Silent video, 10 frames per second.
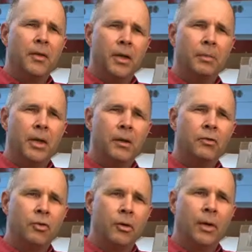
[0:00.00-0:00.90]
them
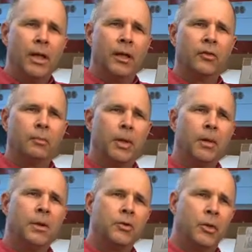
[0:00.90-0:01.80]
into an
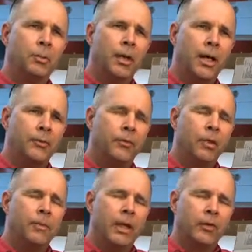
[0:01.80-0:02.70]
experimental
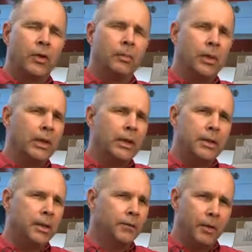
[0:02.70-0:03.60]
platform that's
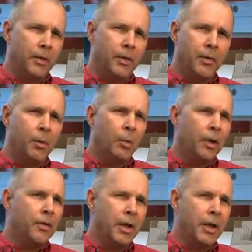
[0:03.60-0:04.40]
completely different than the one